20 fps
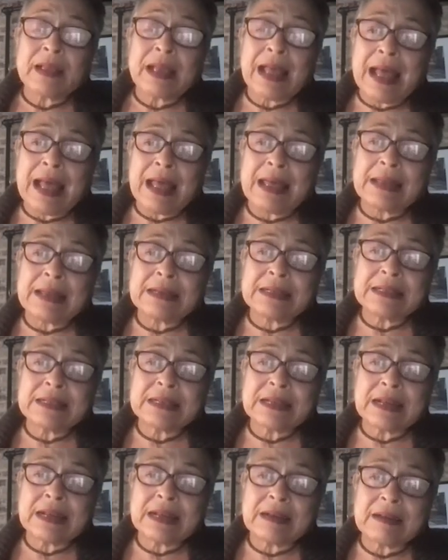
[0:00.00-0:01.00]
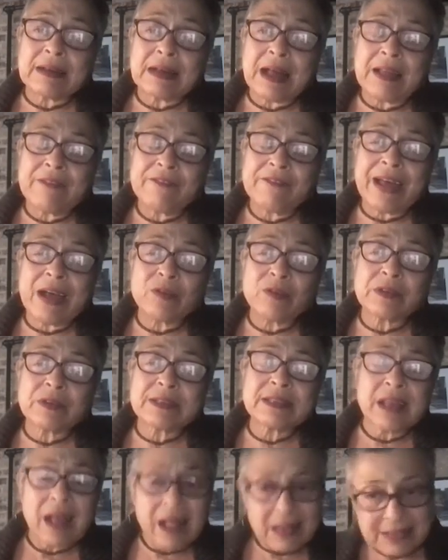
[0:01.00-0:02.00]
And I found
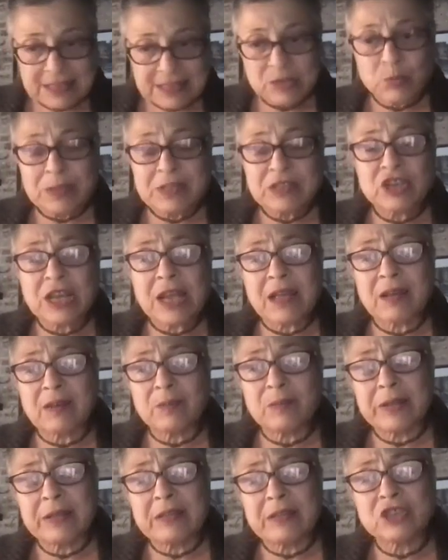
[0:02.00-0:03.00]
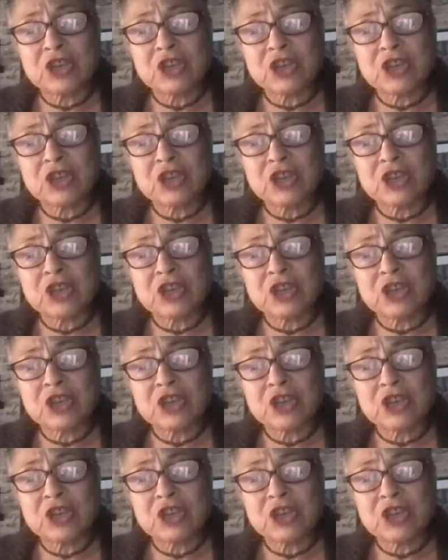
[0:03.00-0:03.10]
solace with